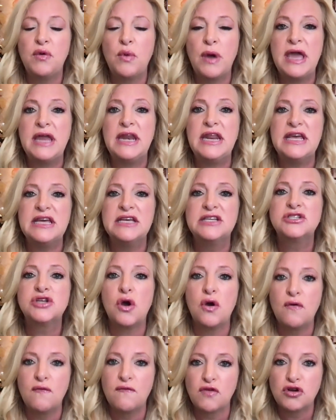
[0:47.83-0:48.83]
Wade is
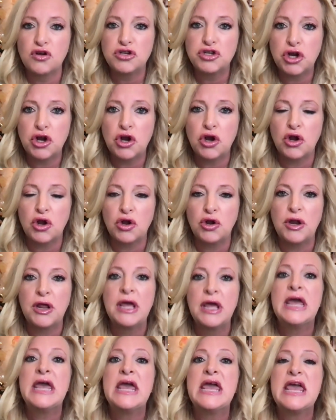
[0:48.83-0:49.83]
overturned,
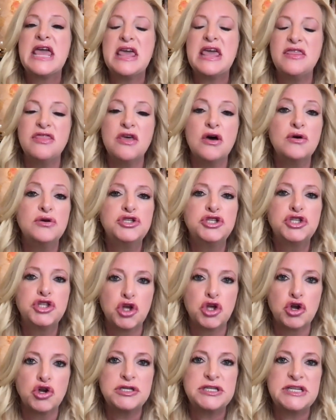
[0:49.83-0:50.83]
in those
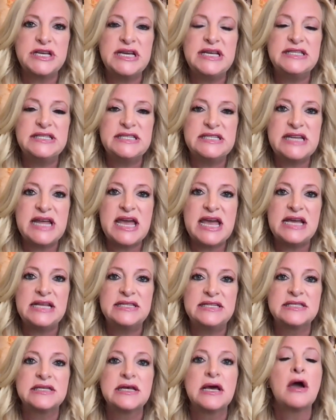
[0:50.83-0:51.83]
13
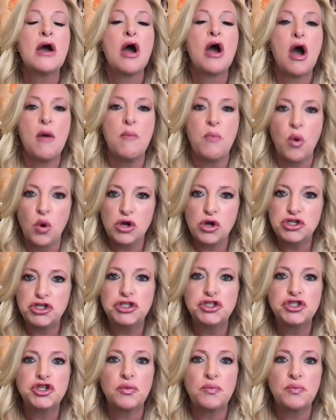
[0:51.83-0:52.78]
states, abortions are